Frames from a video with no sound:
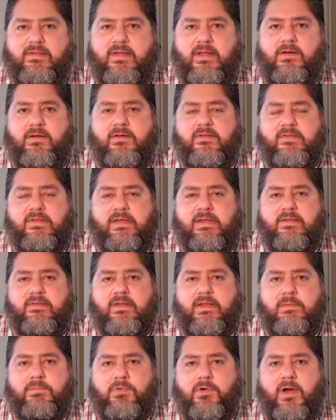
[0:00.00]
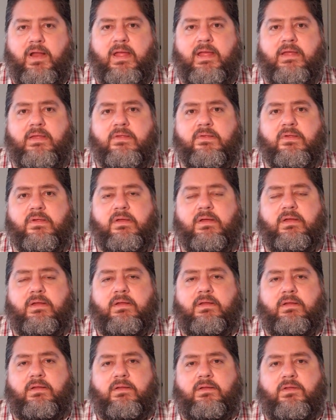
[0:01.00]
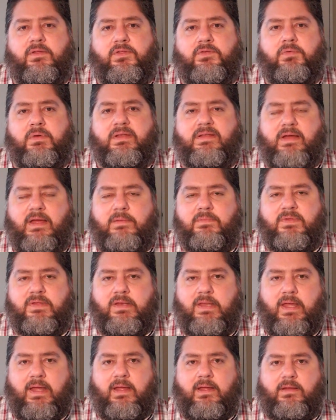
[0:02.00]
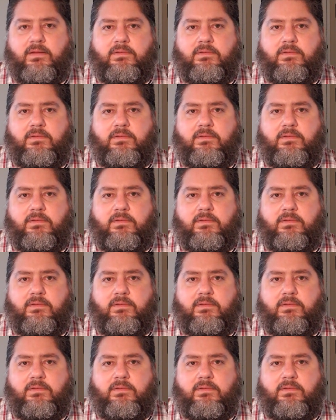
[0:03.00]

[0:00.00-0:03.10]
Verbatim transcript: down on his knees and he prays three times a day